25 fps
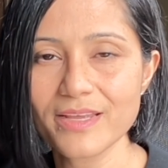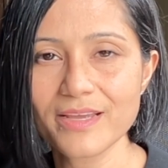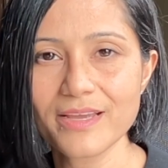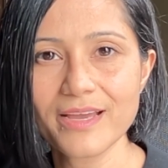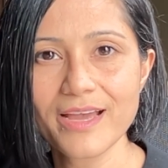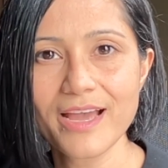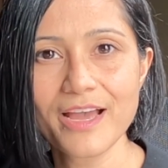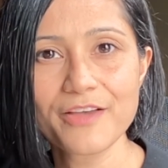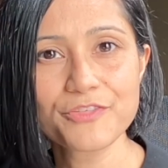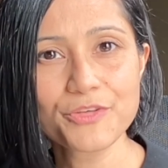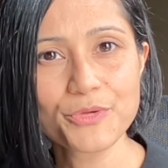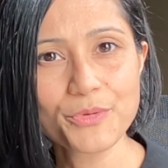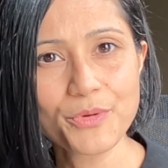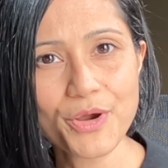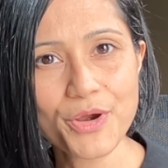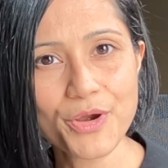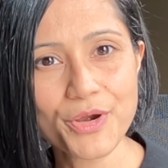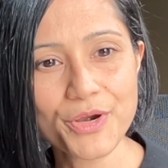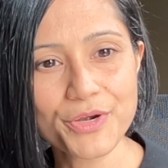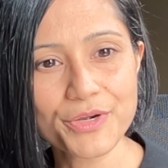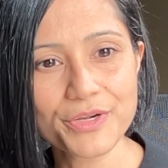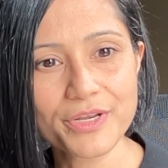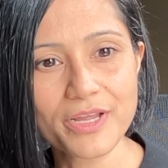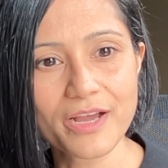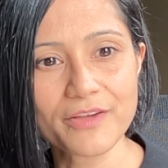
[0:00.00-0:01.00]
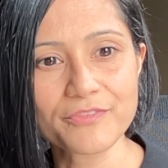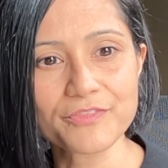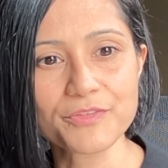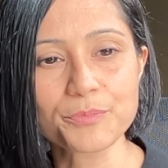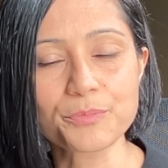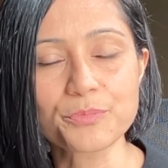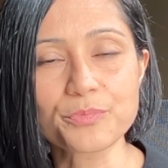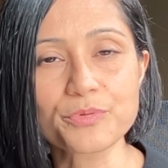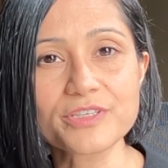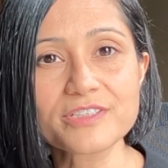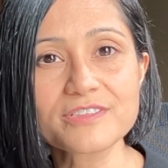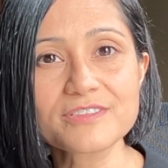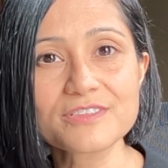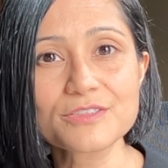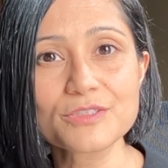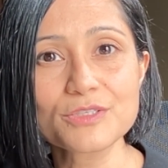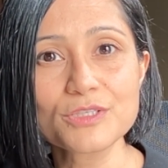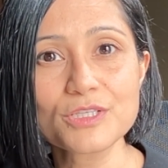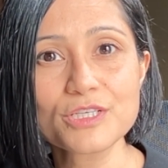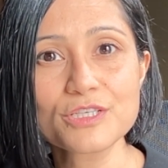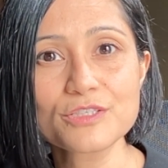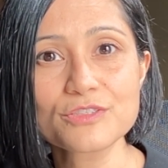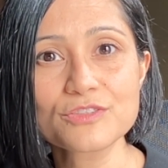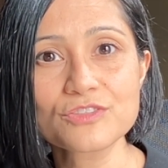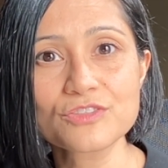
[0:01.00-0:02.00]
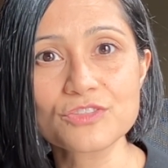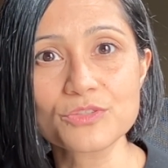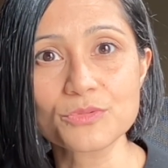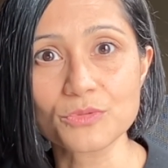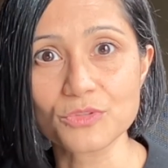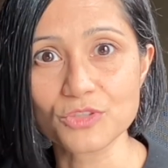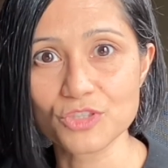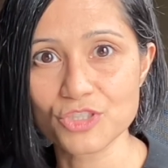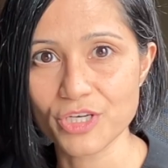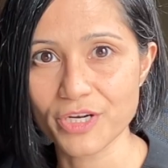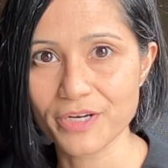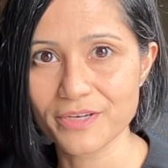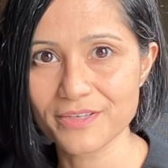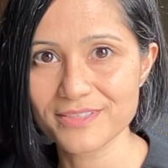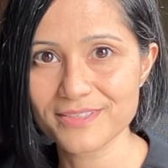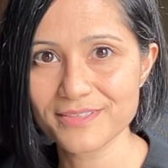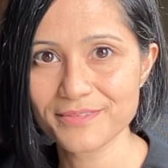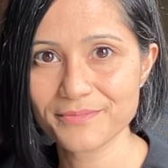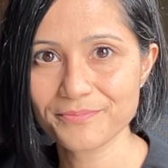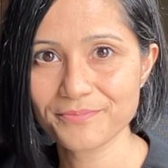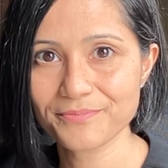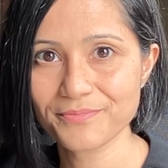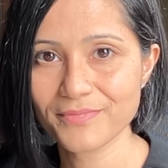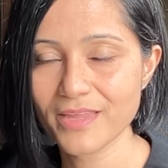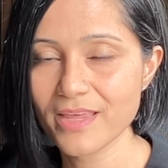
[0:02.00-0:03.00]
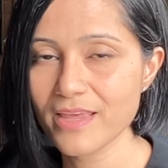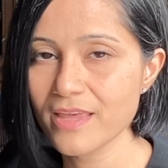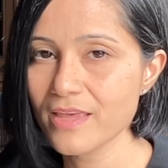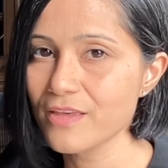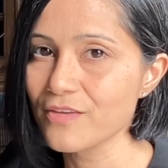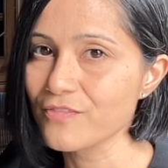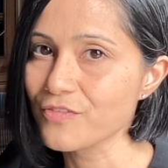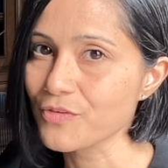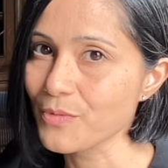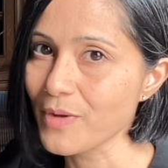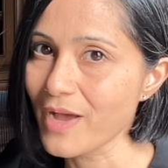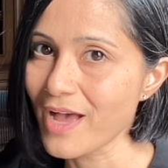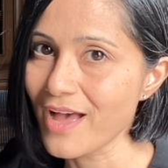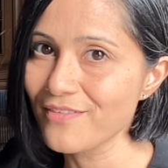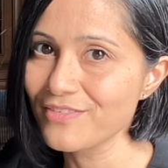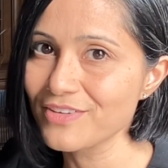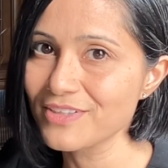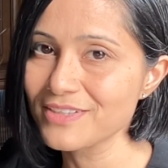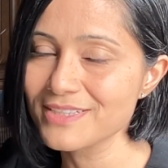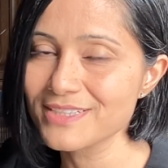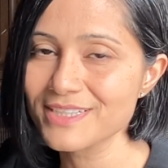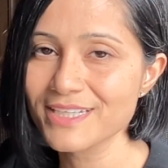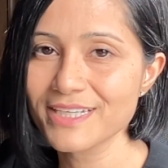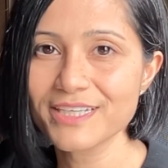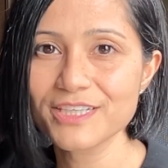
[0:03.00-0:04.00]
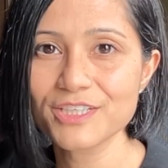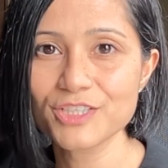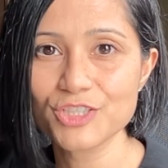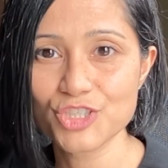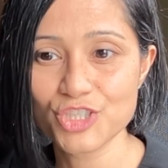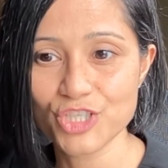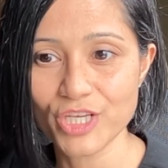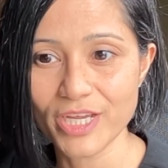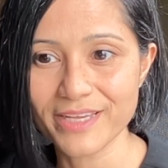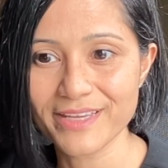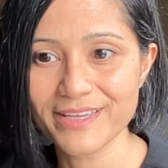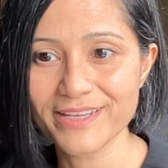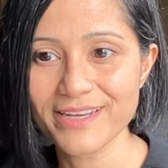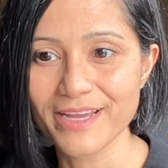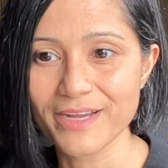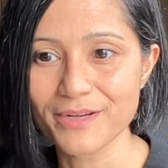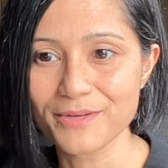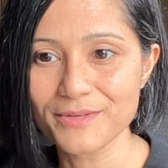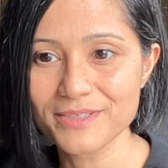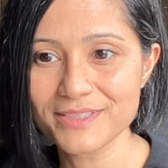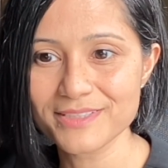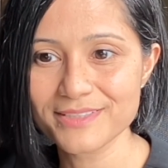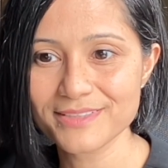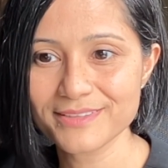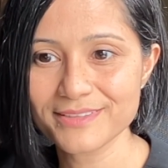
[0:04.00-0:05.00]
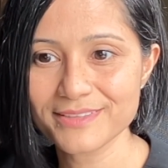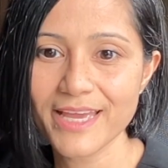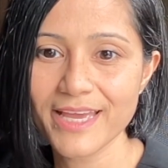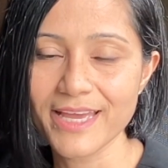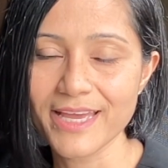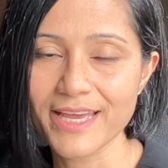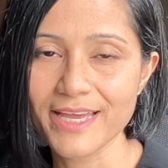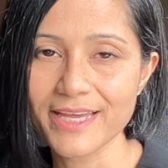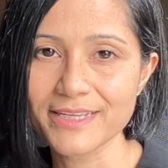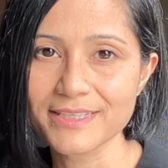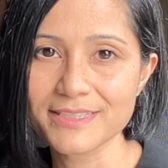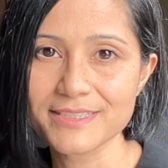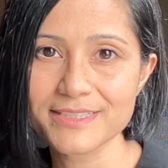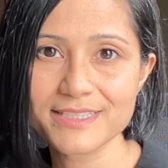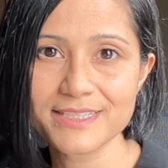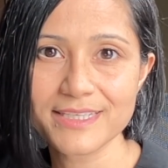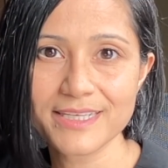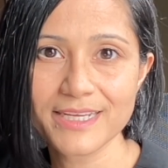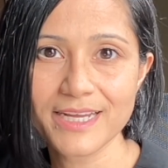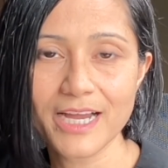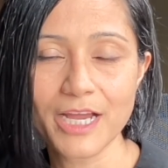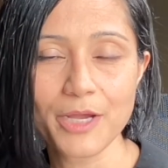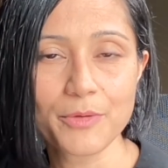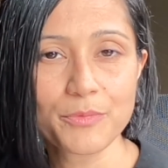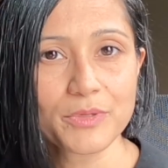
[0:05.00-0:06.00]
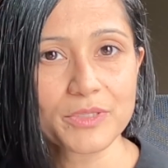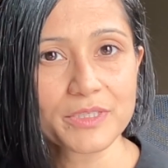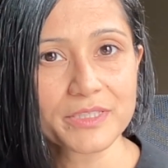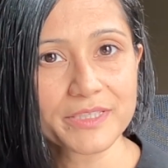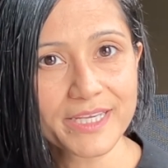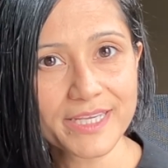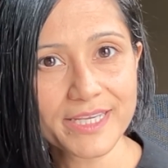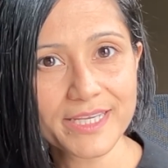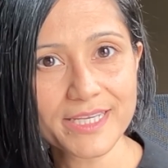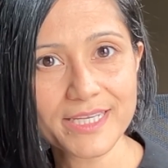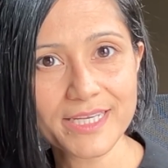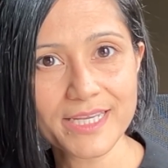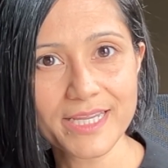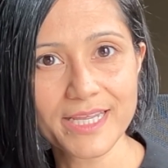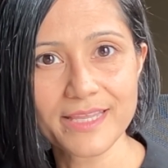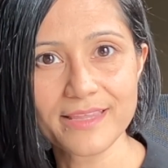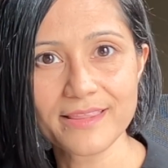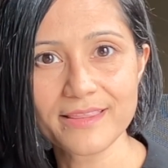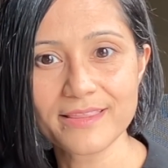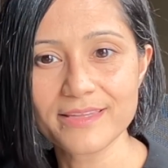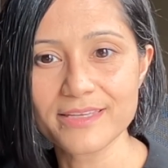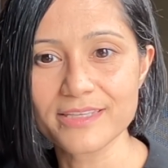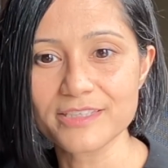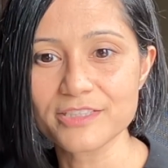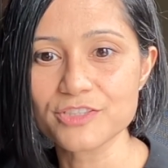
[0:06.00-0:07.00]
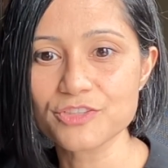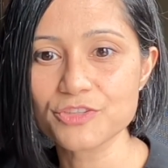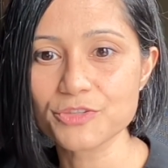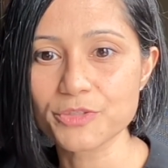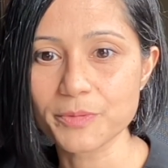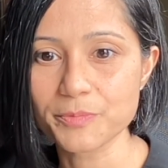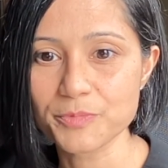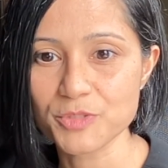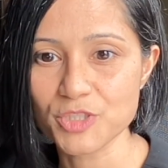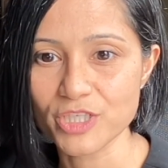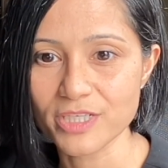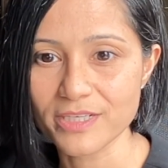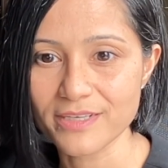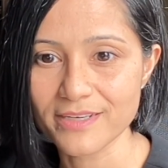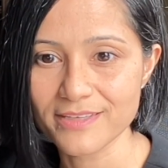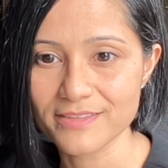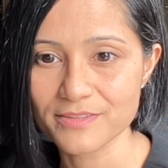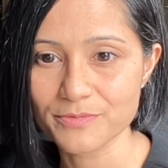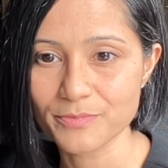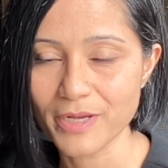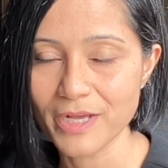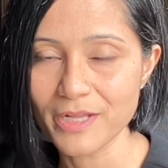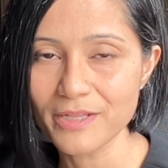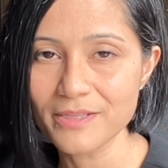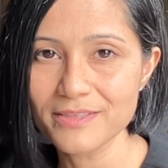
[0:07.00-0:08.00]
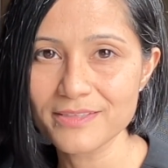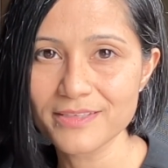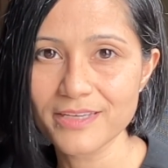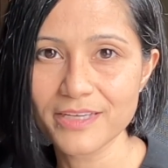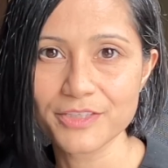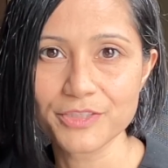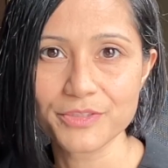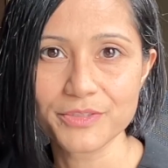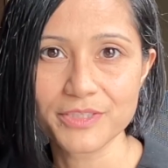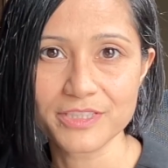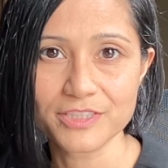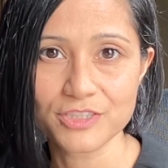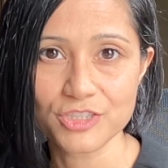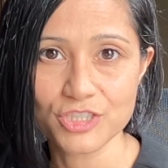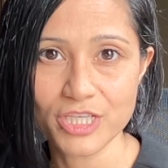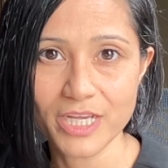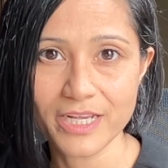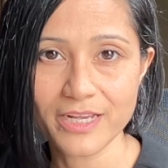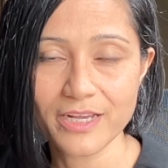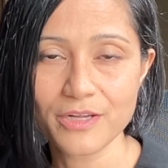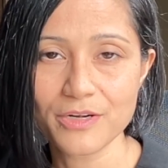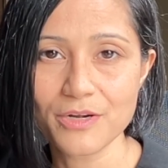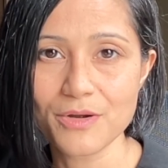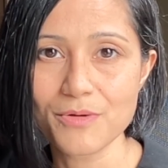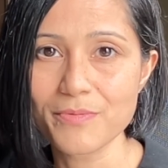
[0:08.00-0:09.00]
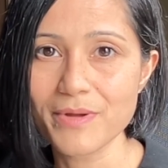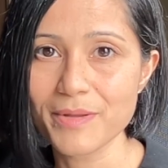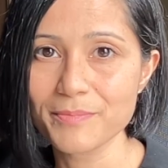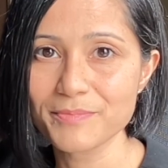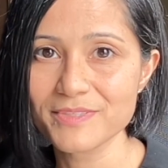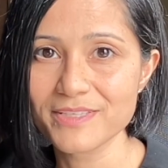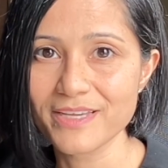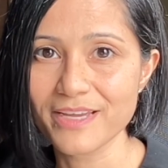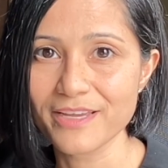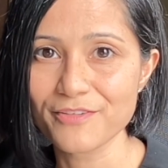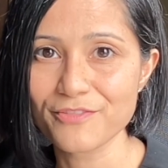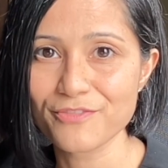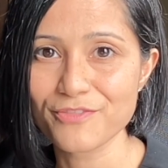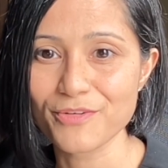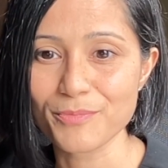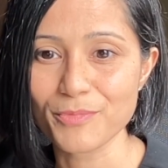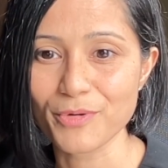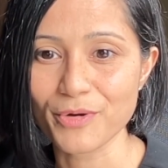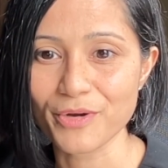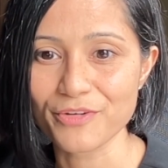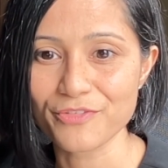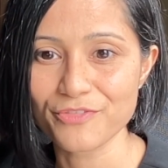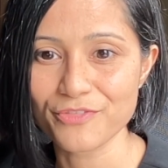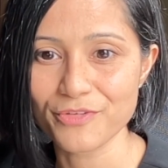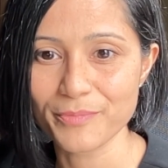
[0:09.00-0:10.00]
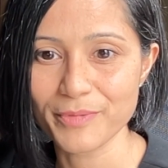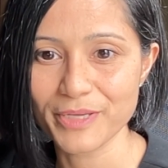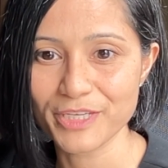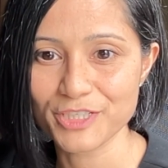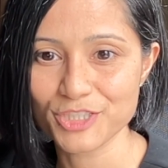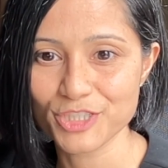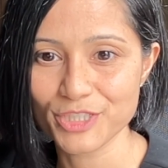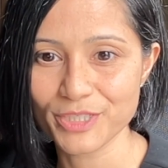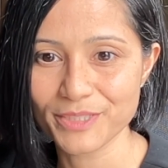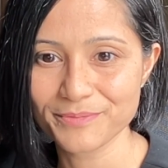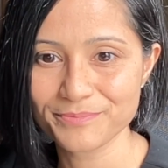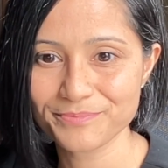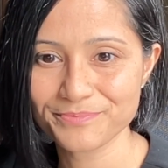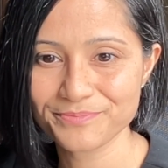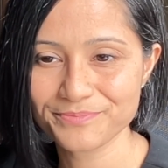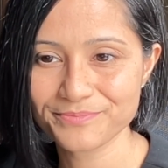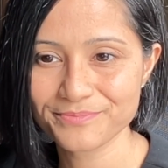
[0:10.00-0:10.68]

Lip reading: Have you heard of the Bristol stool chart? If you haven't, check it out, and I will link it in the description as well, and you can check out our website for more information.